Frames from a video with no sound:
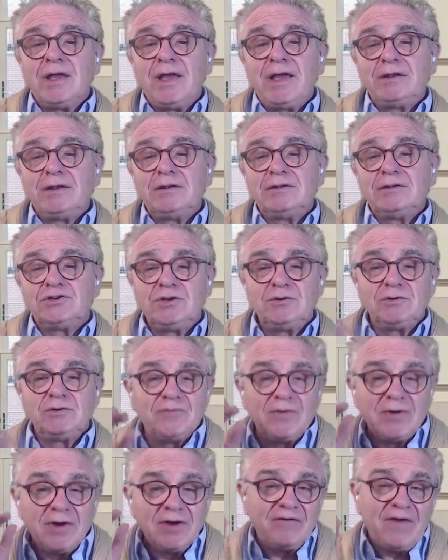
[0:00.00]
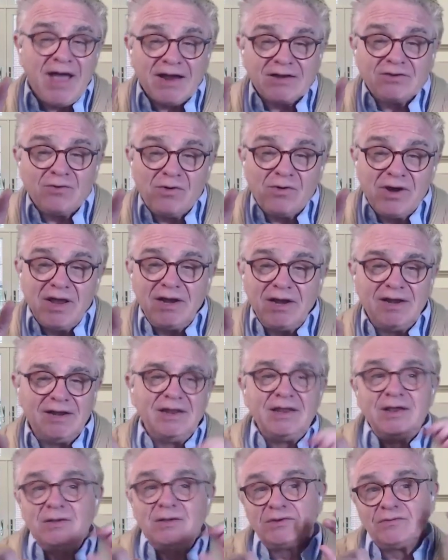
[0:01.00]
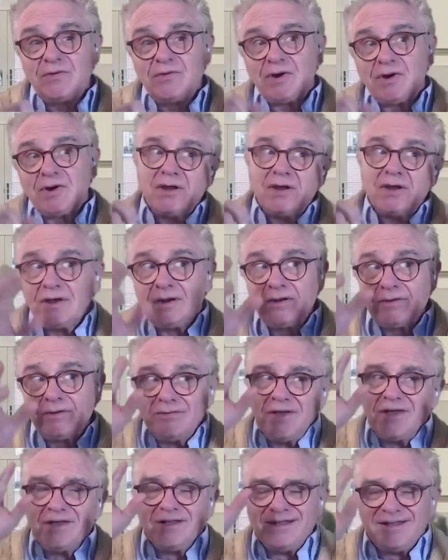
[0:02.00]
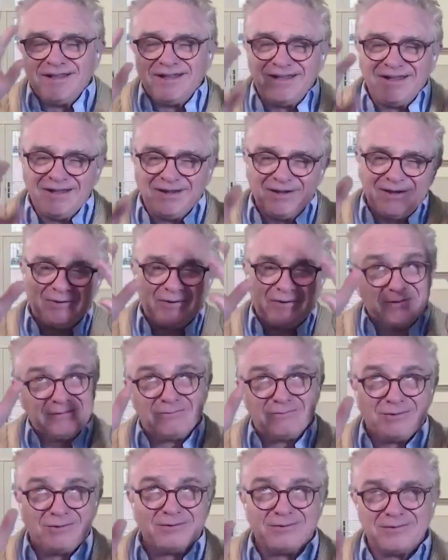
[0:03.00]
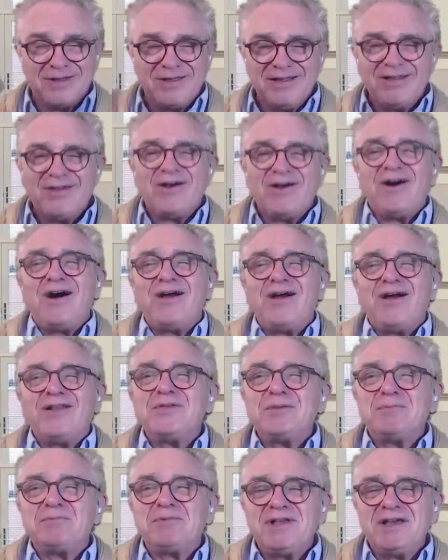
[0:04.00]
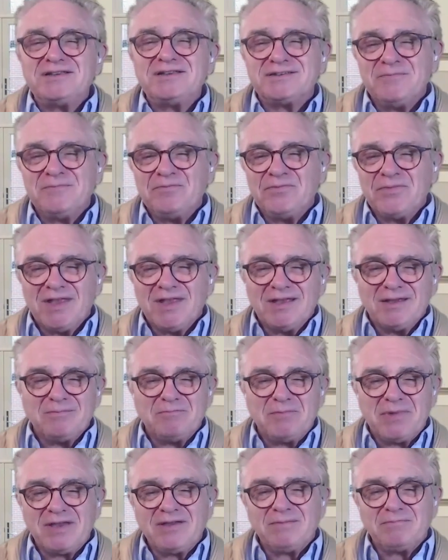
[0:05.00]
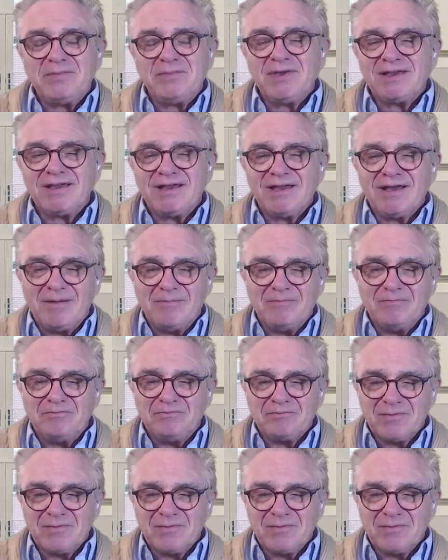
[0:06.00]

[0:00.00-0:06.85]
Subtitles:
And she was very fact oriented, and he was very kind of all over the place. Big Ian